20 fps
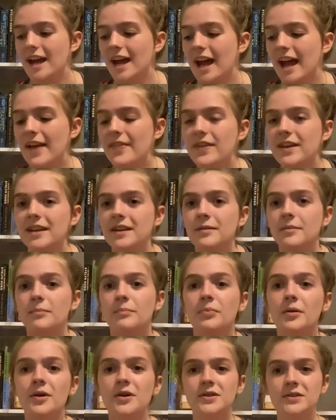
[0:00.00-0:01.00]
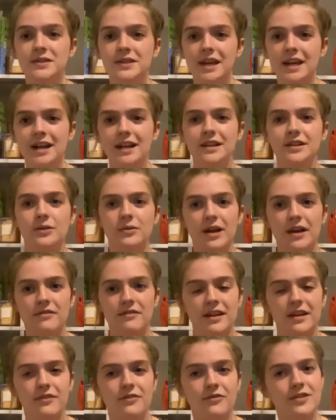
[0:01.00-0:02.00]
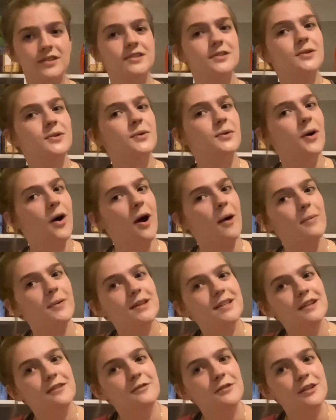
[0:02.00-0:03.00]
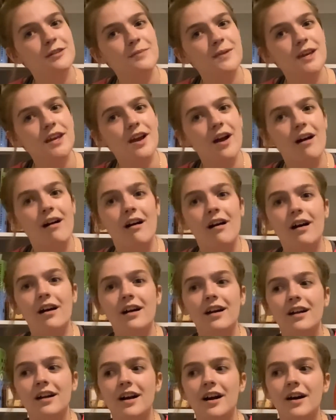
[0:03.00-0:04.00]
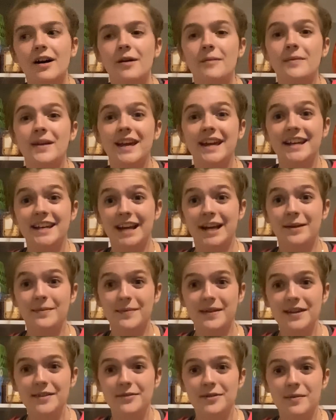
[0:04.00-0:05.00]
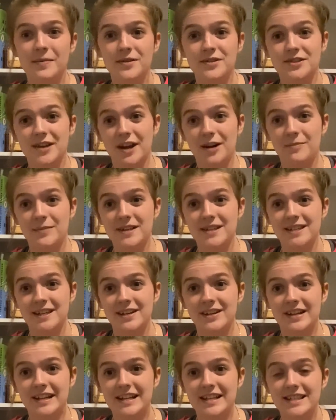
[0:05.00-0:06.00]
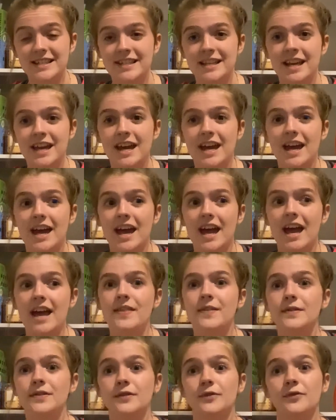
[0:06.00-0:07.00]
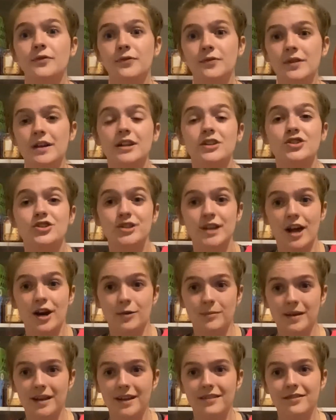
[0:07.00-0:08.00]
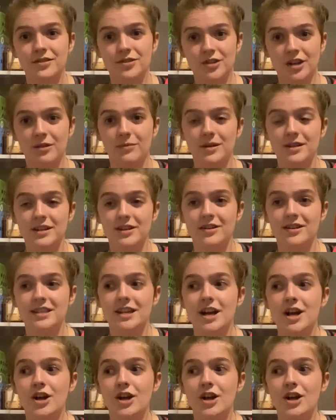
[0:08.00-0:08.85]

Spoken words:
And then books that I don't have like physical copies of with me are Ignite Me from the Shatter Me series, and then Shatter Me in the Shatter Me series.